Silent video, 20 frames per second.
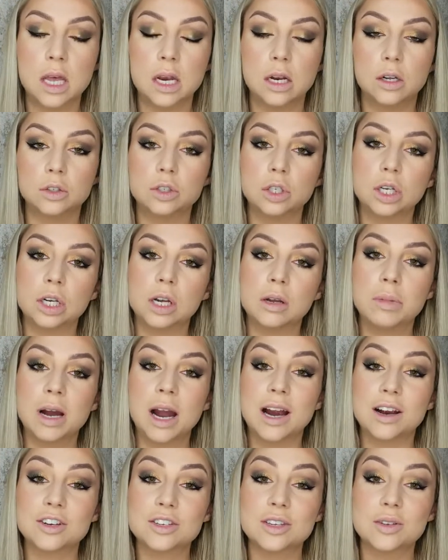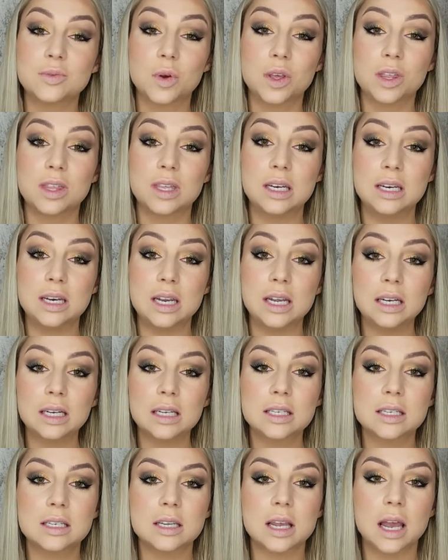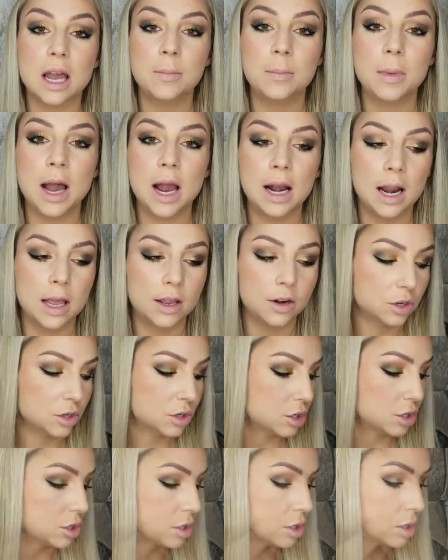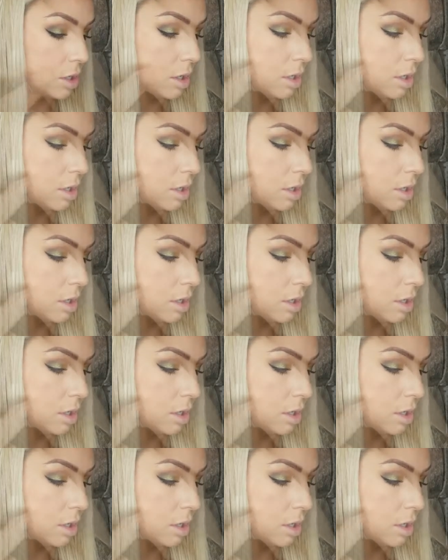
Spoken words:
then I'll do a comparison with the NYX highlighters.